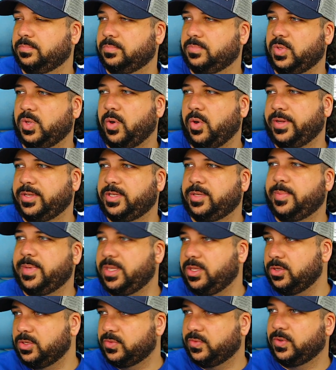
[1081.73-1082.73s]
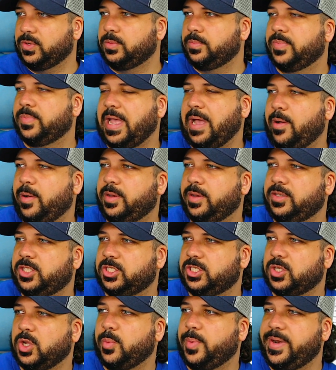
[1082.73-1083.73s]
going to be useful, I would
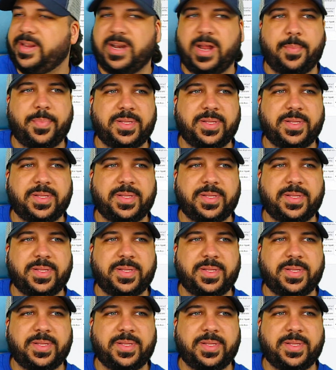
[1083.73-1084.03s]
just open it up